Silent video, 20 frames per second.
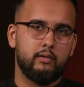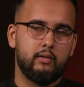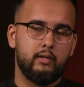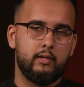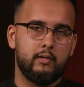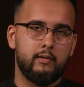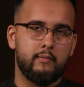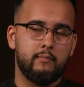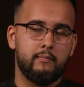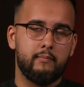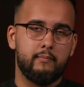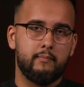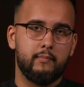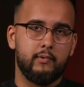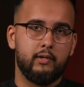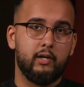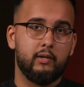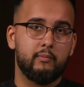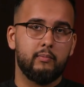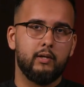um,
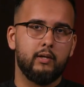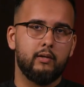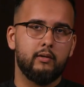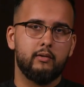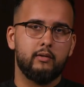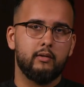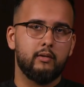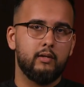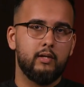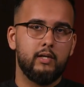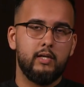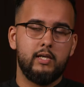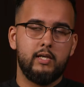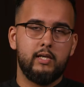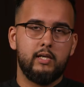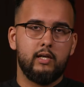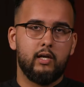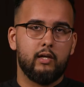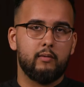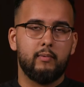Karbala on
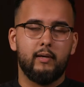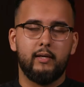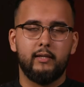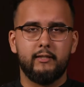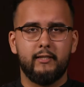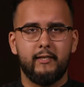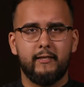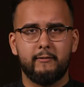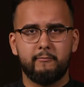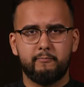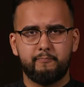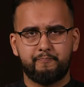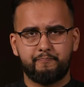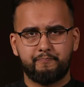Arbain day.